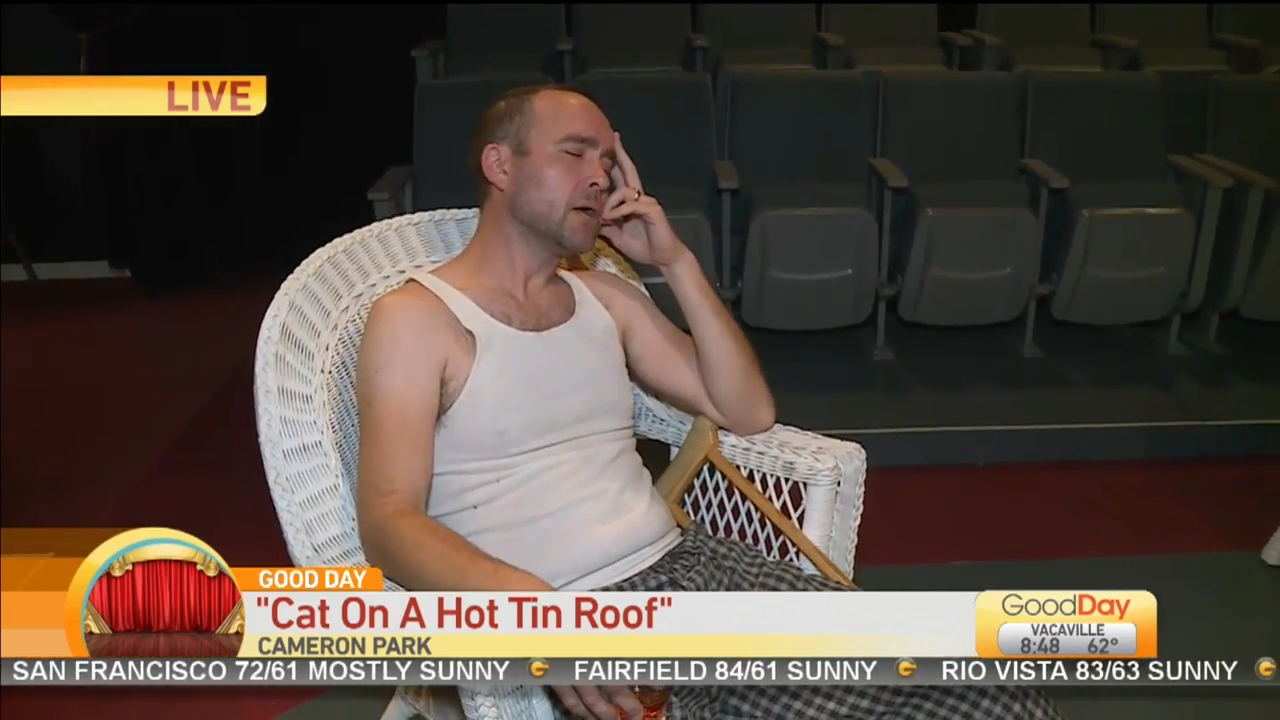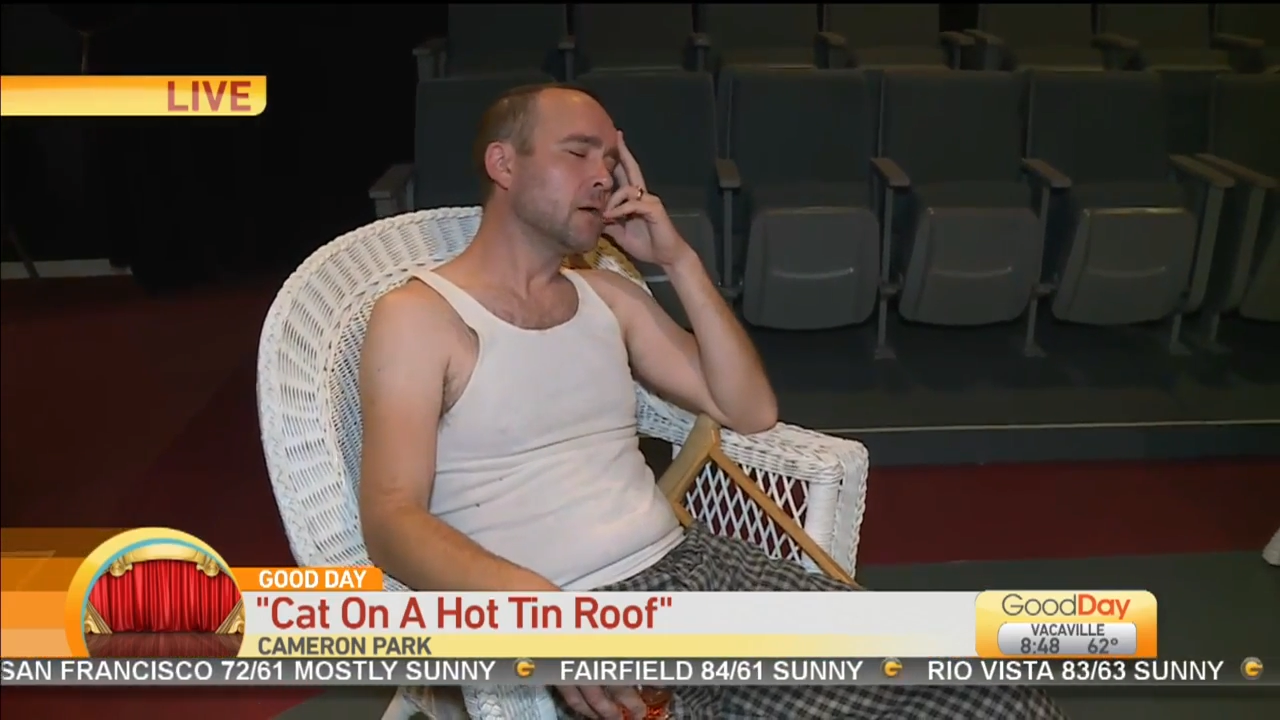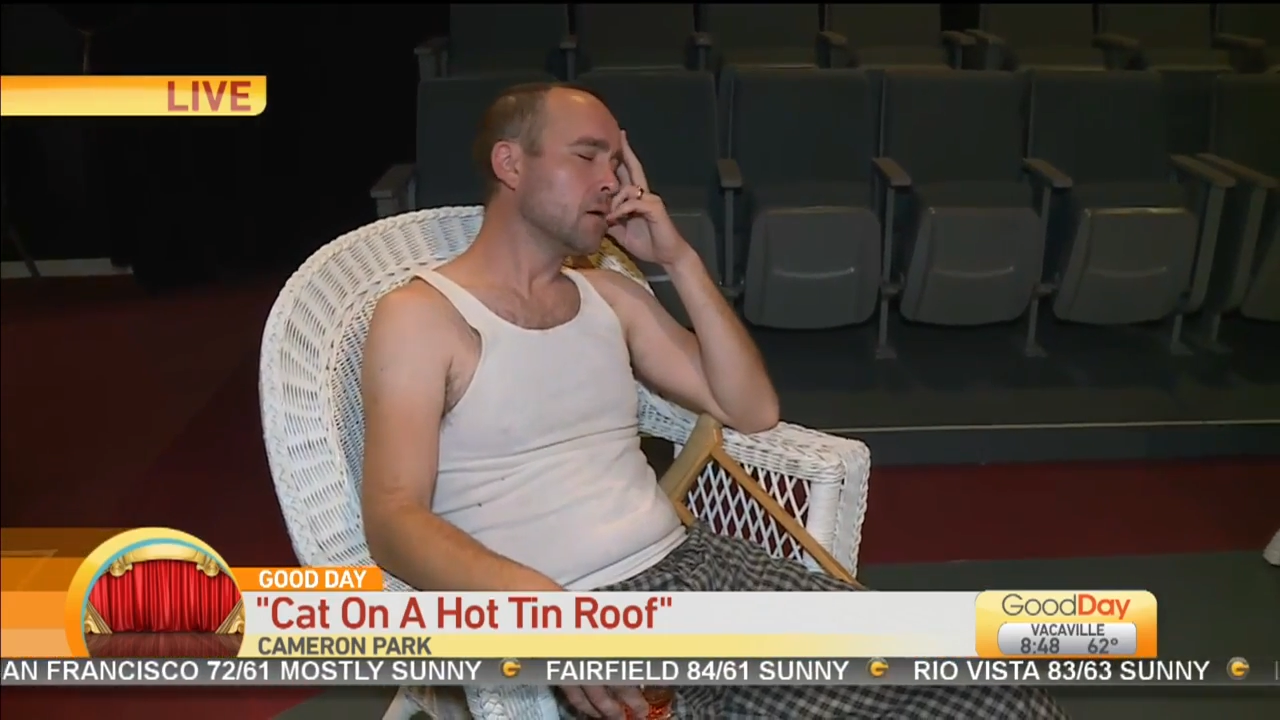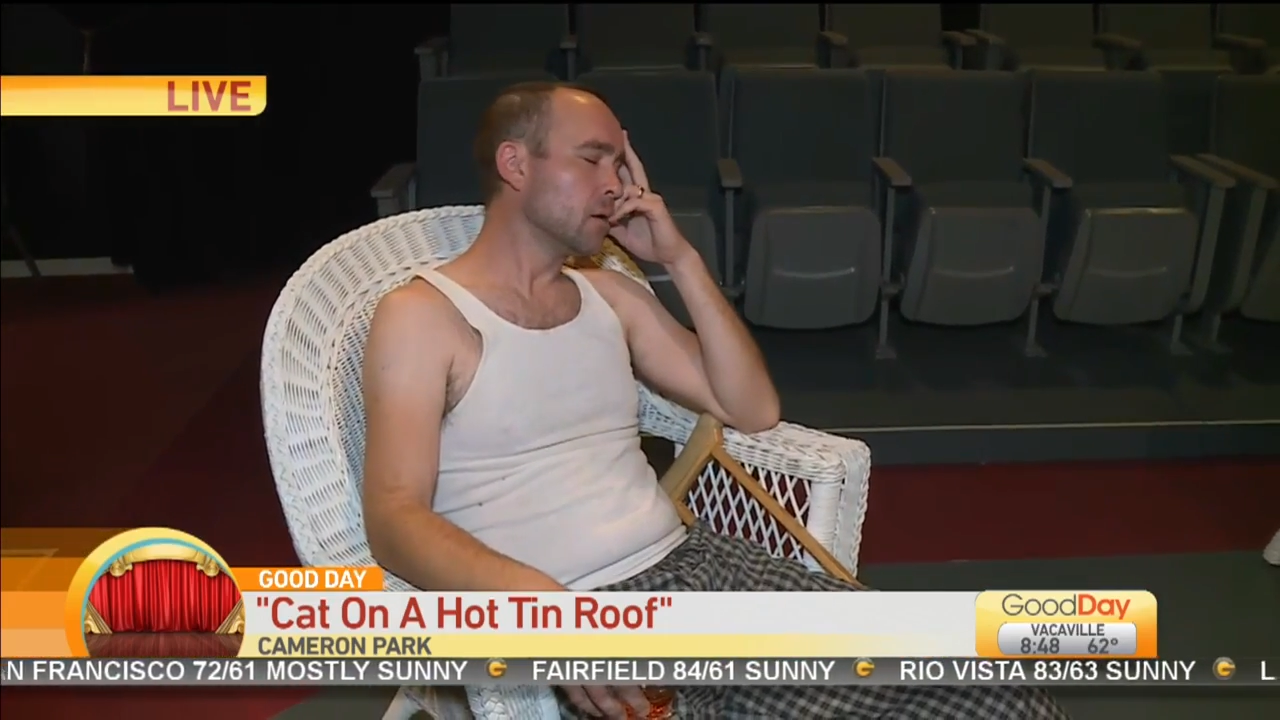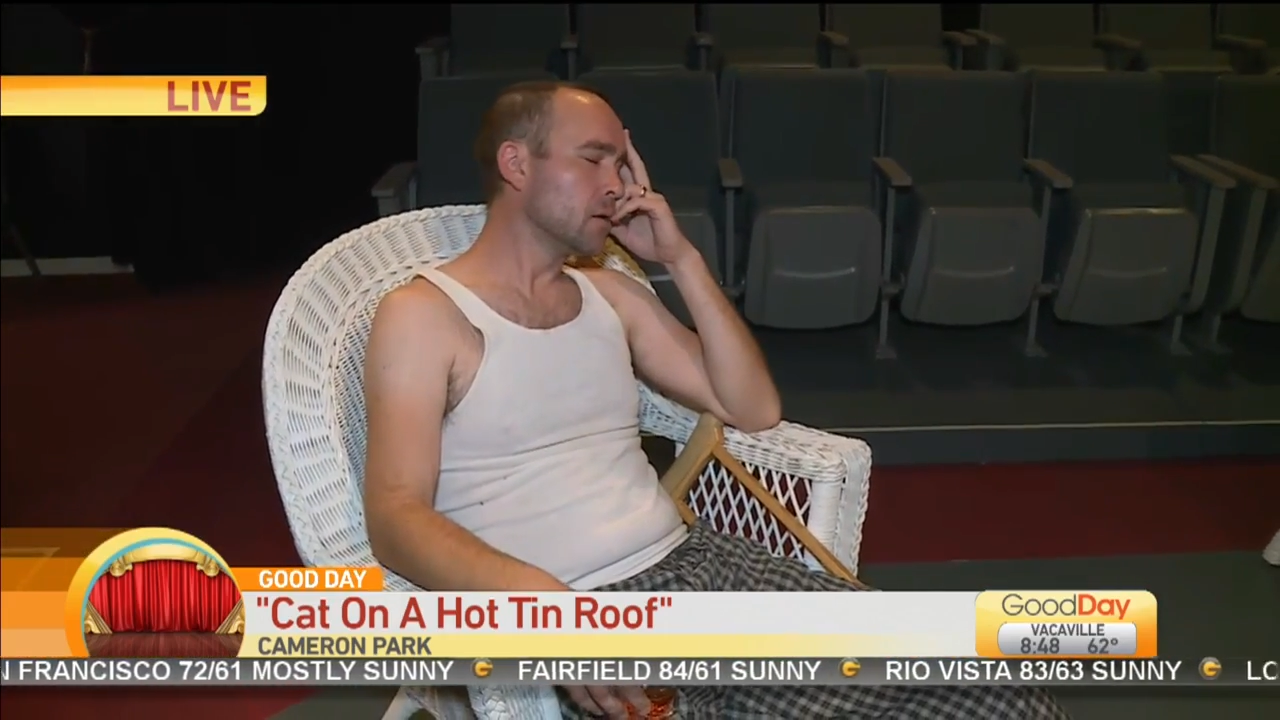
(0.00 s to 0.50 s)

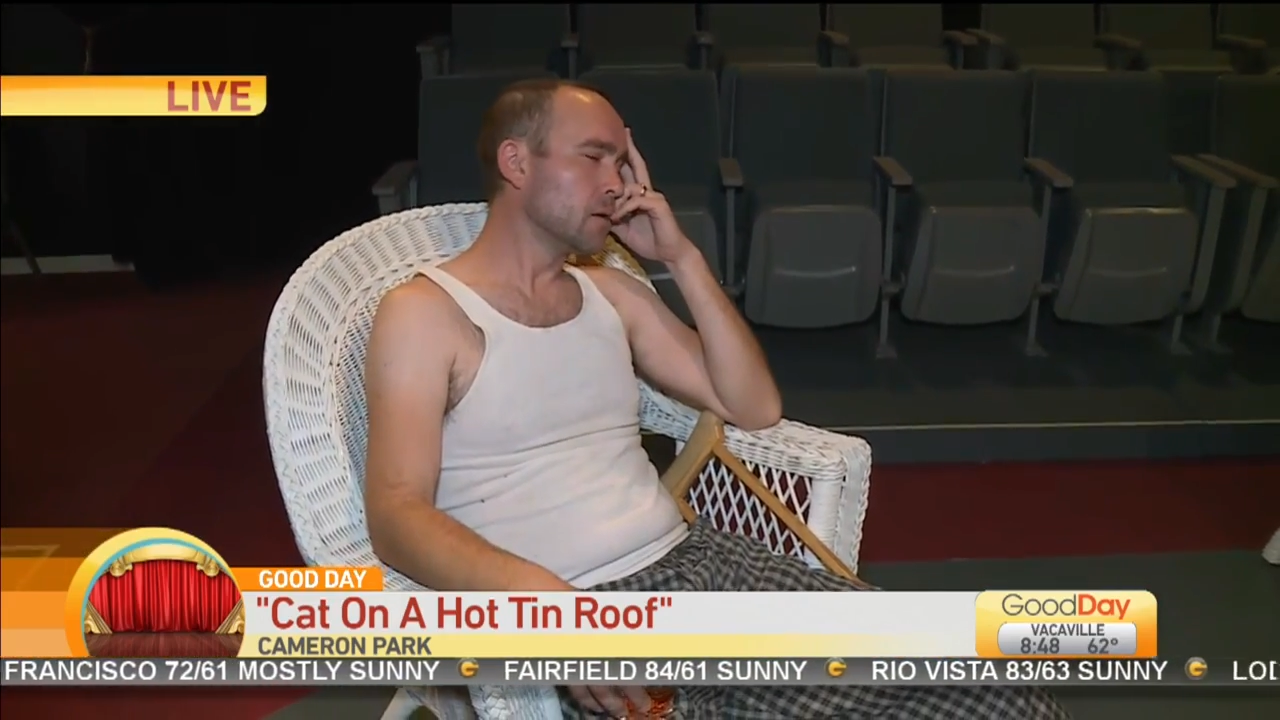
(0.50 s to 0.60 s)
all of their